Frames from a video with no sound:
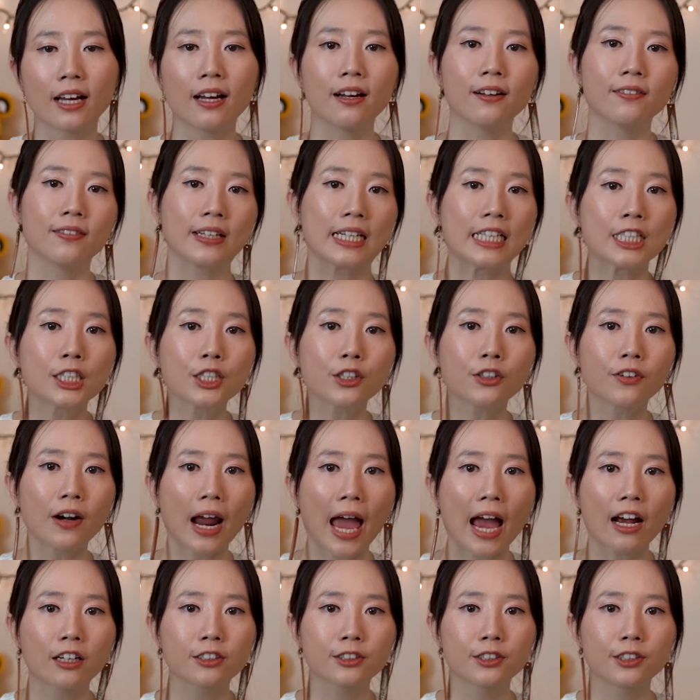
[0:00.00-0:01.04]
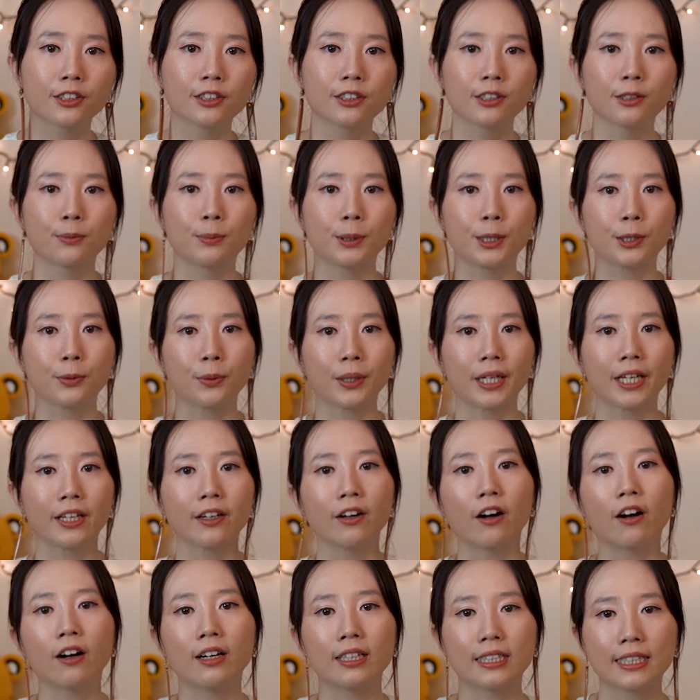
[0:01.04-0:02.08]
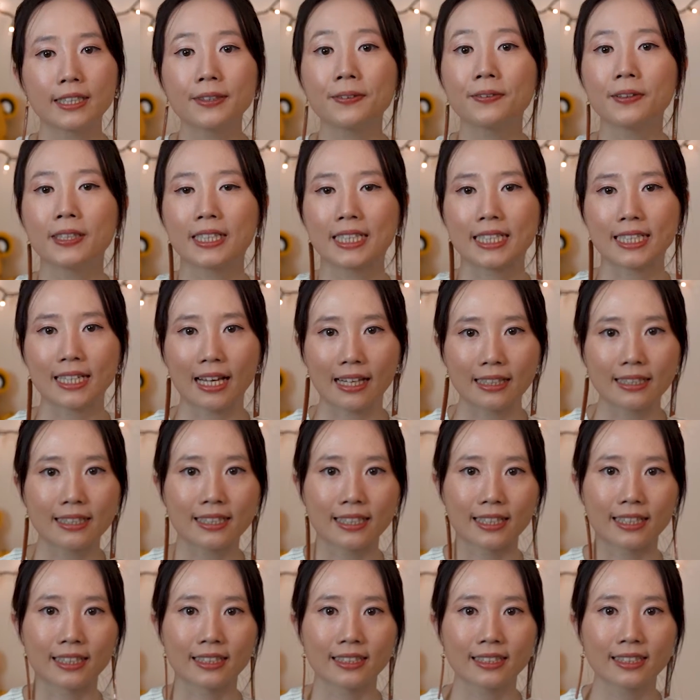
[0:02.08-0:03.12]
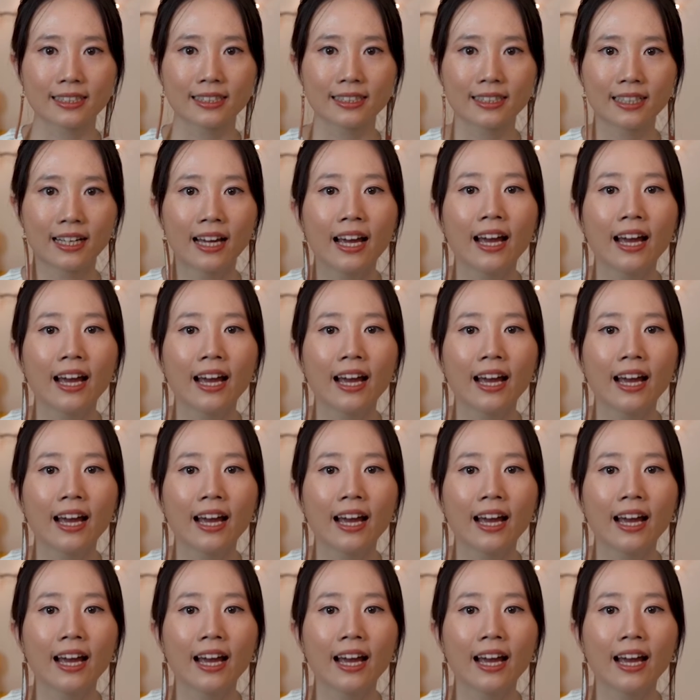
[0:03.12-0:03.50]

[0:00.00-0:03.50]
of interactions between our different senses.